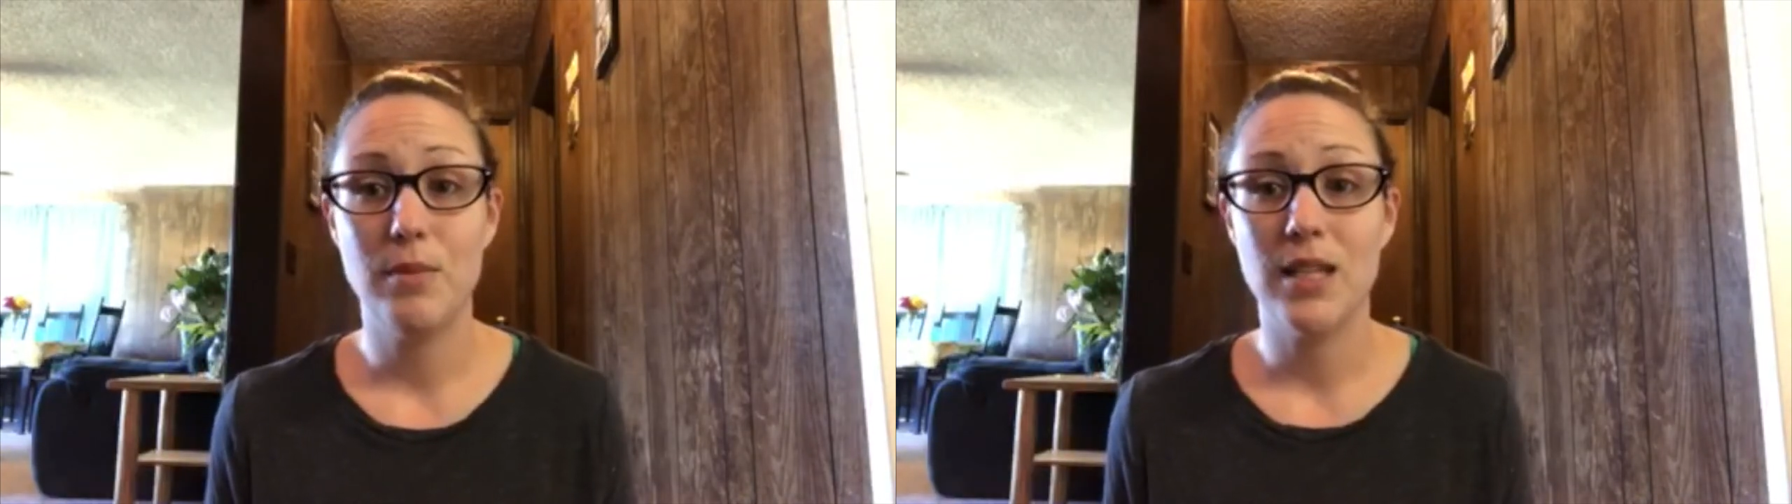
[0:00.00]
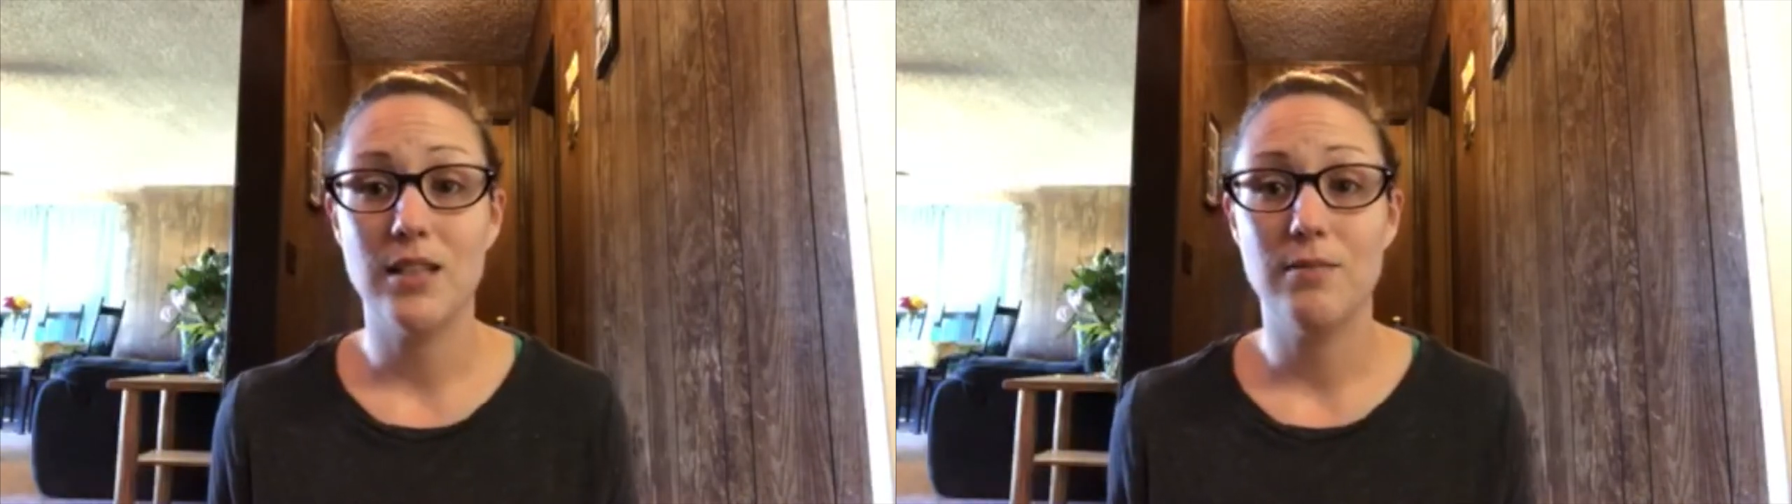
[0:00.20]

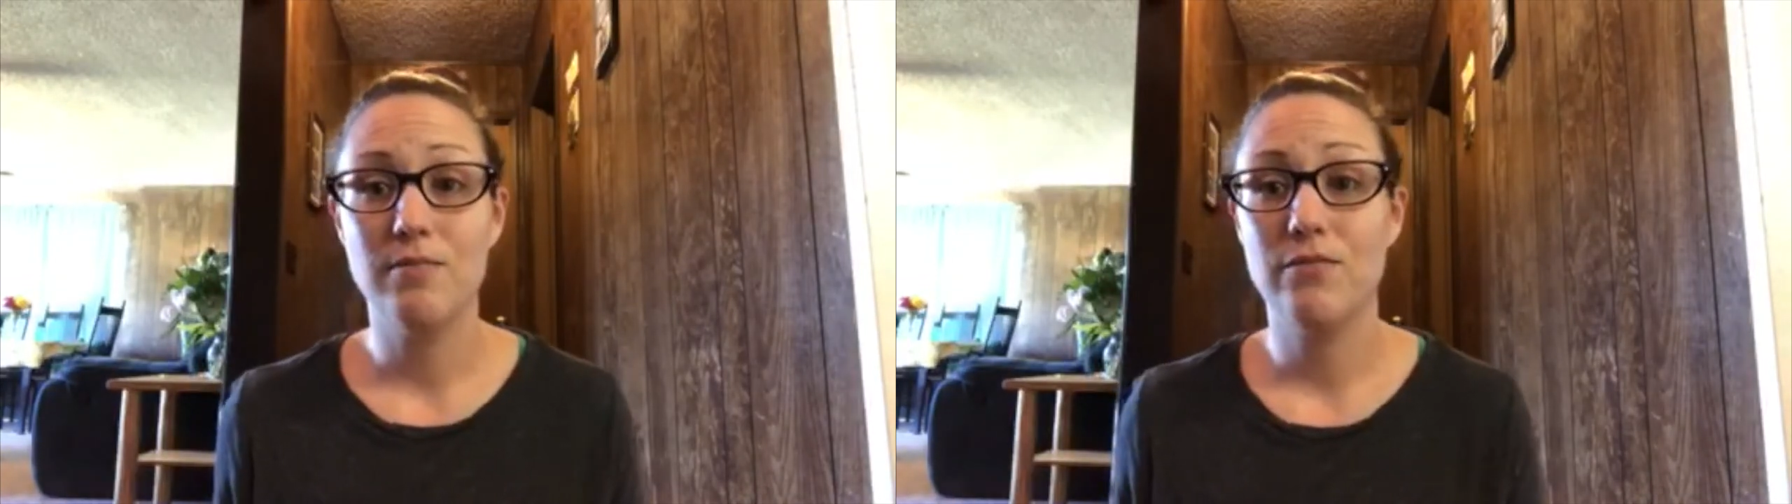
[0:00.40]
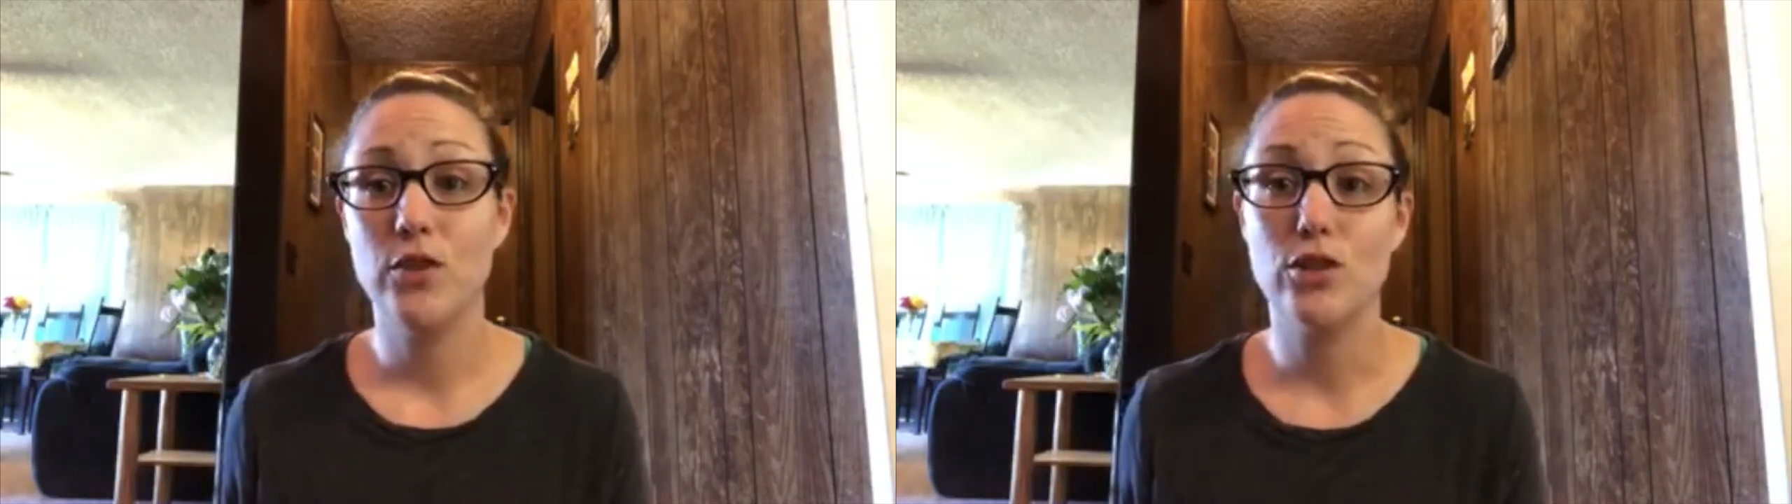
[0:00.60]
my
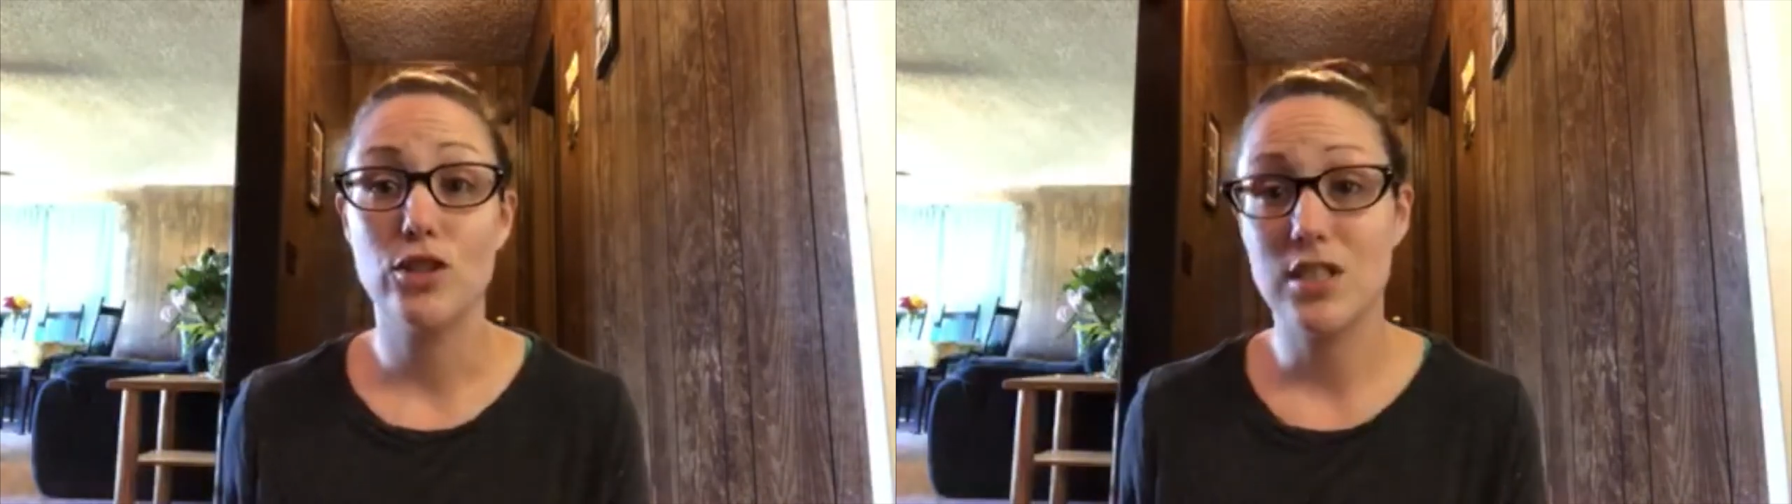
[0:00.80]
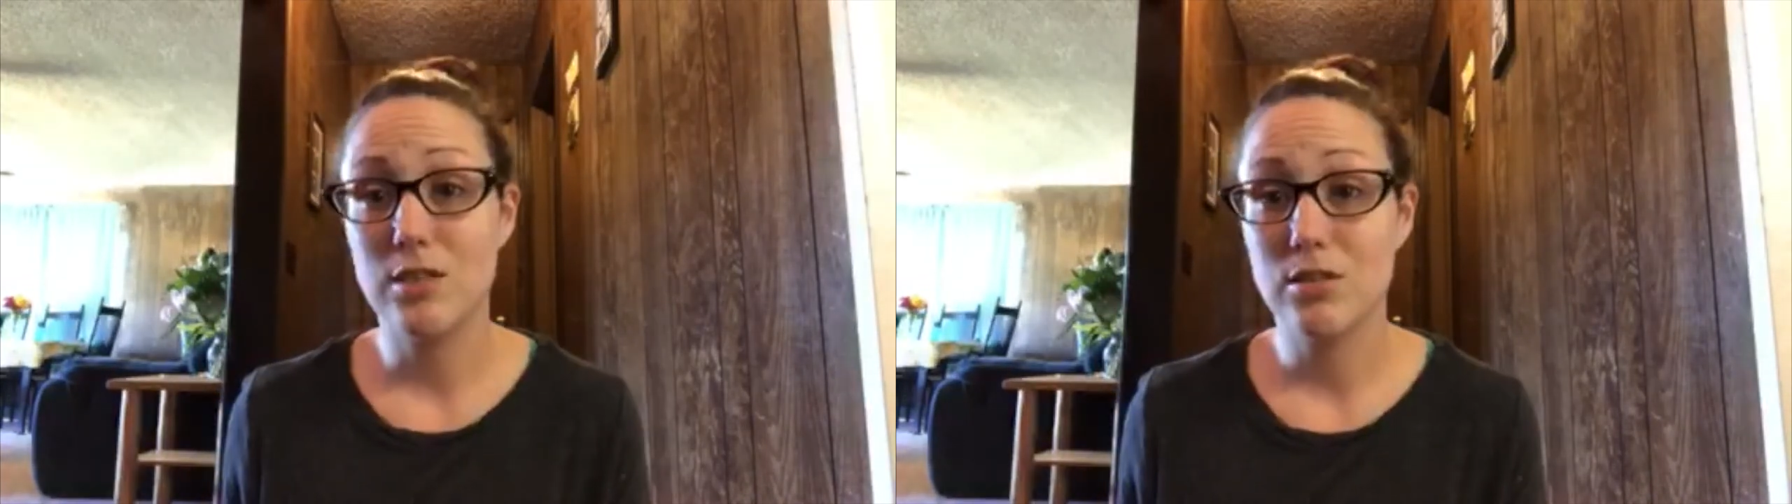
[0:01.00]
future
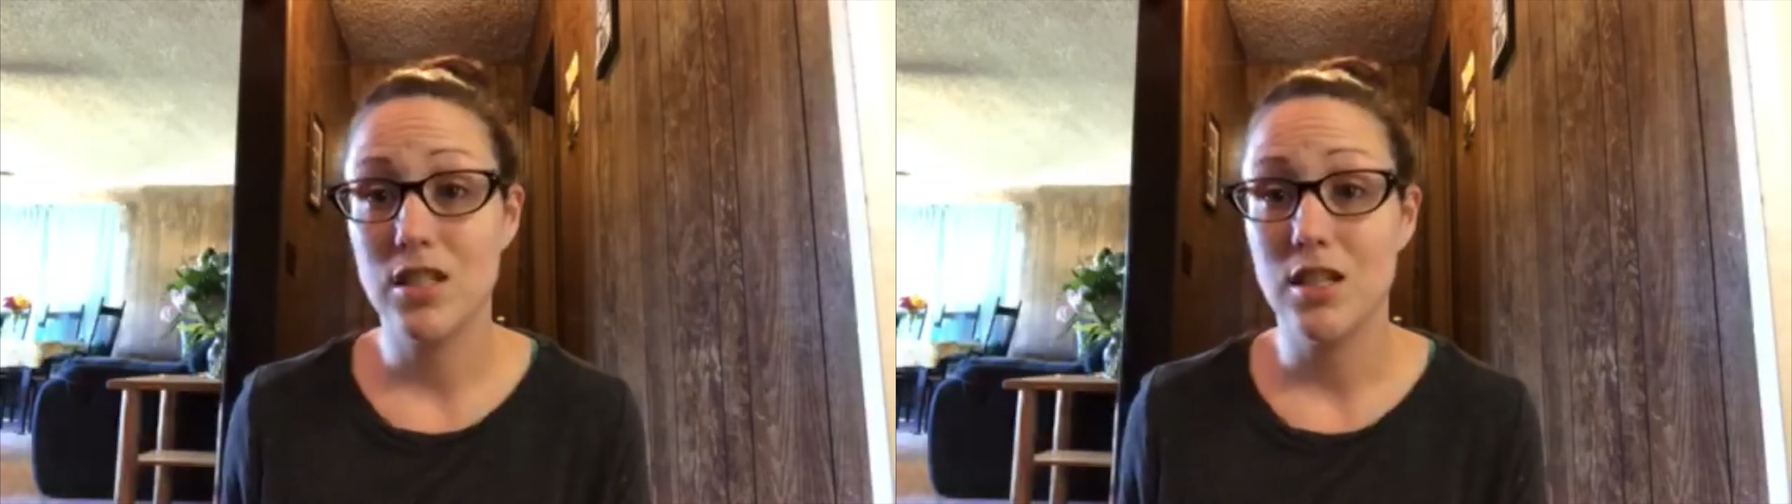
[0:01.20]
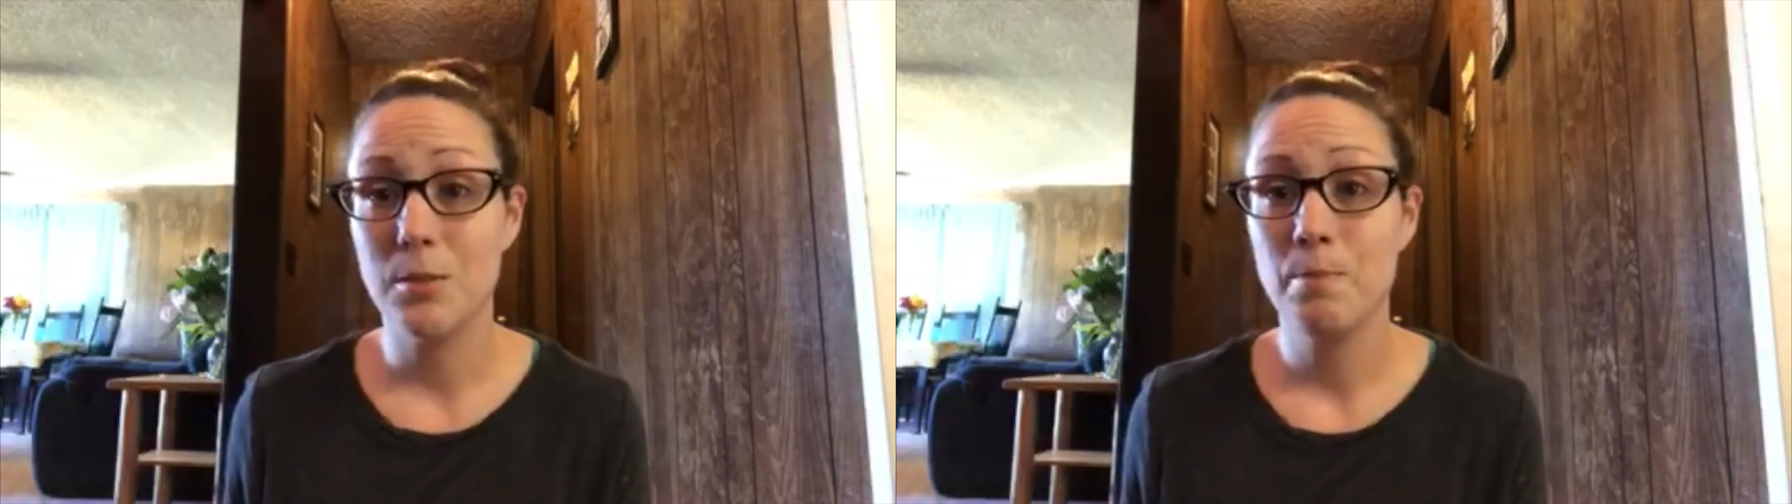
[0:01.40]

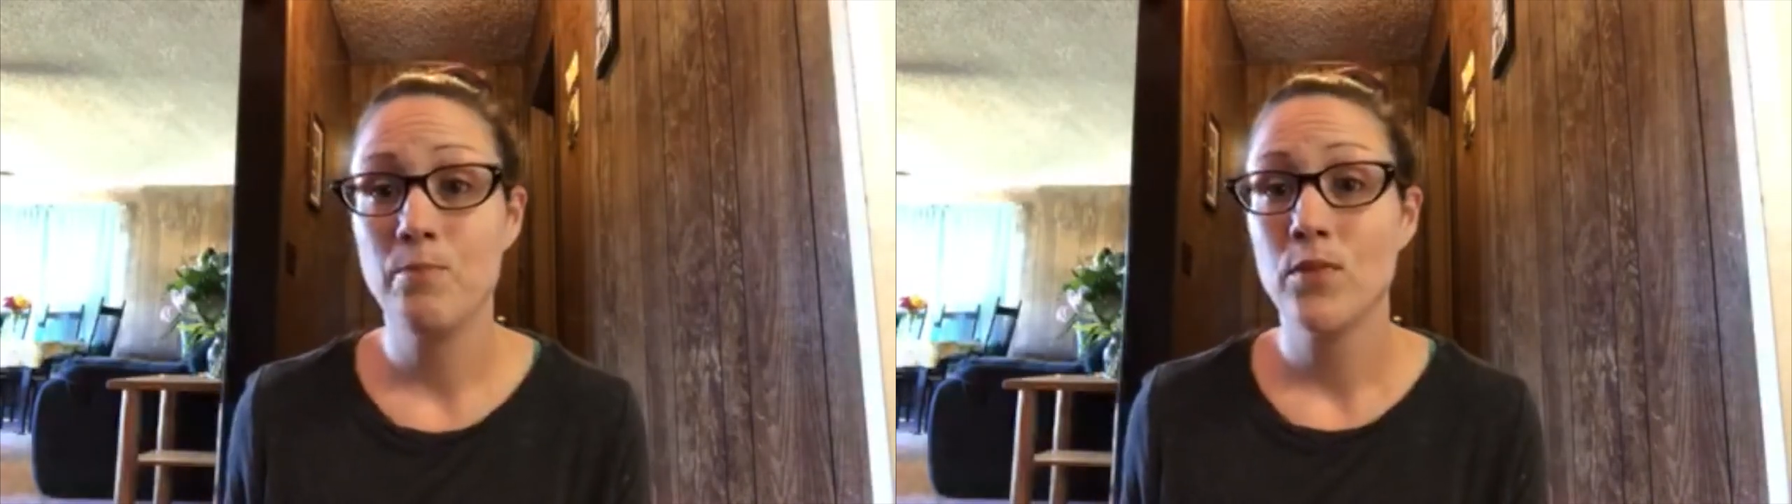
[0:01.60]
stepson,